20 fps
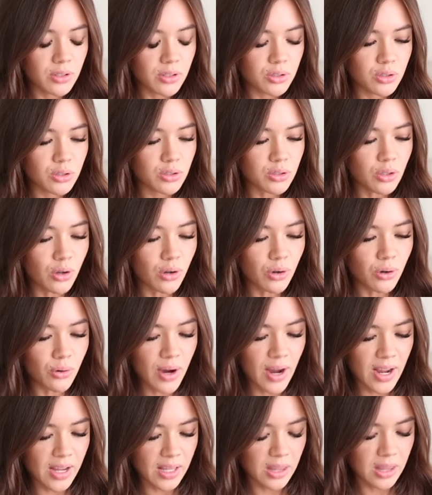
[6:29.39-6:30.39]
So
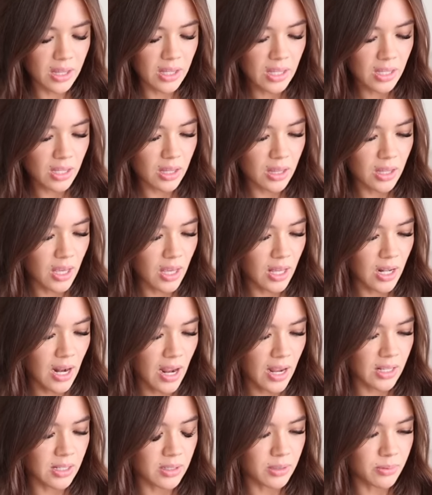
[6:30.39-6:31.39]
I think that
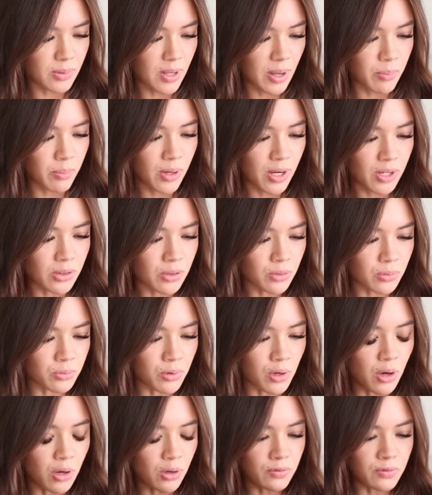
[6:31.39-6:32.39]
I, I bought the
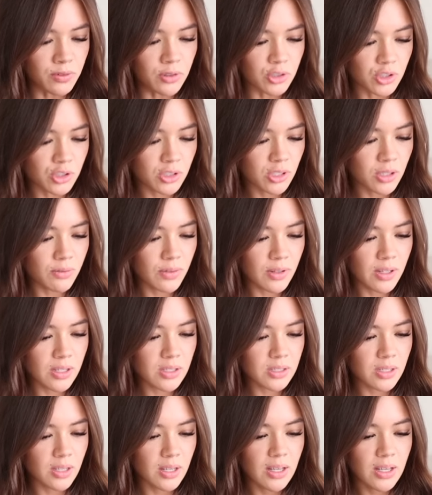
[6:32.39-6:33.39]
wrong version of
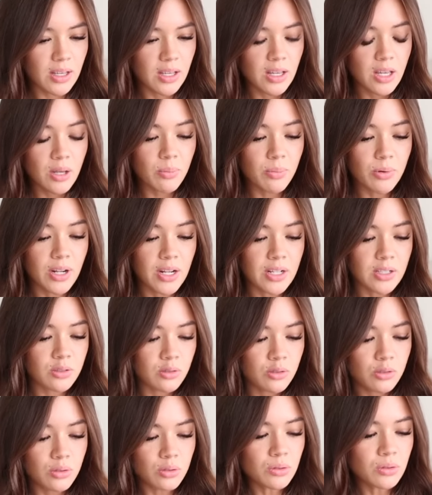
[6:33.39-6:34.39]
this, but I
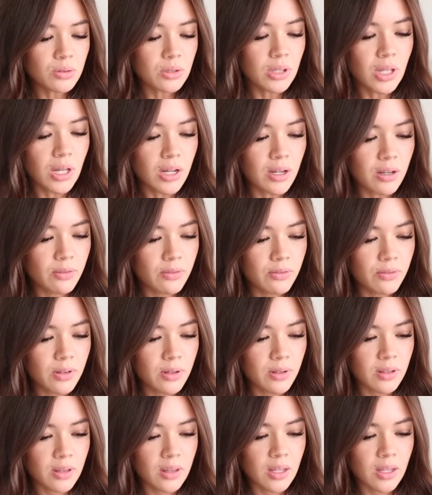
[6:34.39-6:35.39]
do love
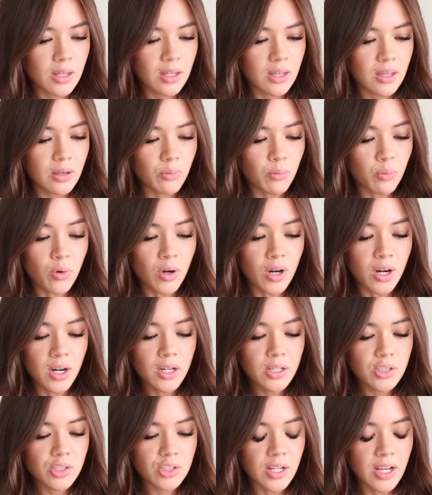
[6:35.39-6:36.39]
the
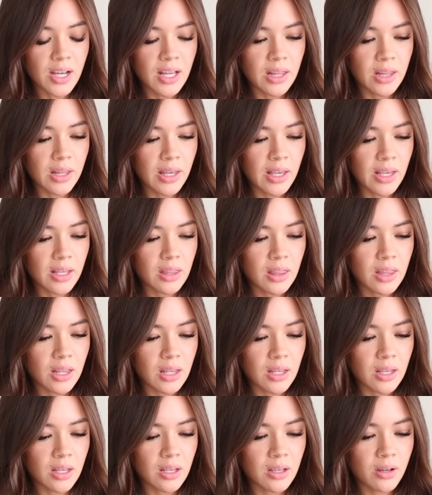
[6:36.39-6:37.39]
wash. I like
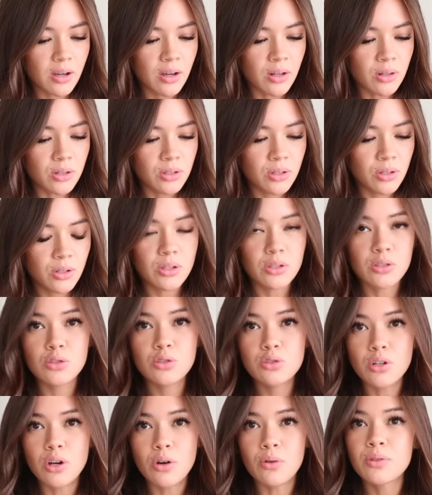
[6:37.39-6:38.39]
the color, the
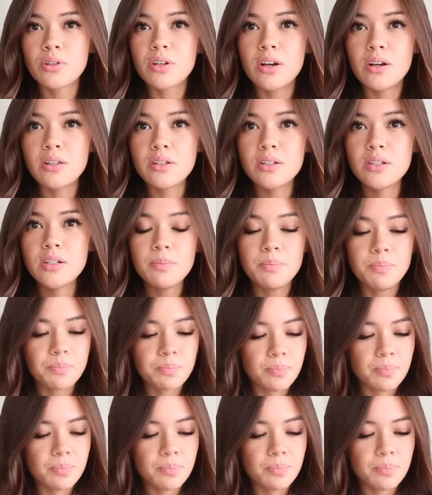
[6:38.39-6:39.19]
stone color.